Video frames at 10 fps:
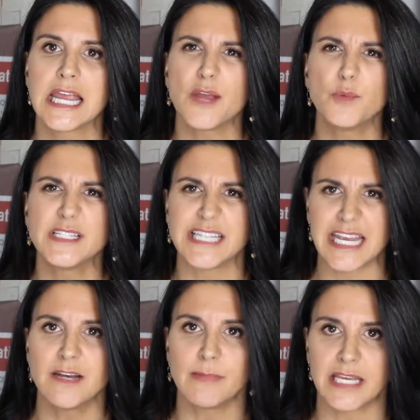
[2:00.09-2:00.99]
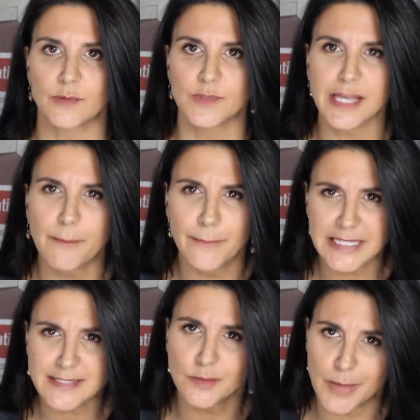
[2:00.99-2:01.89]
it was in me. It was like
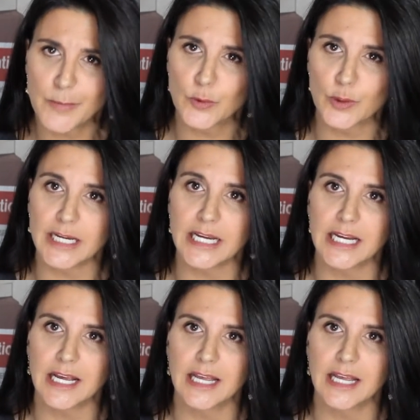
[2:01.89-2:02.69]
muscle memory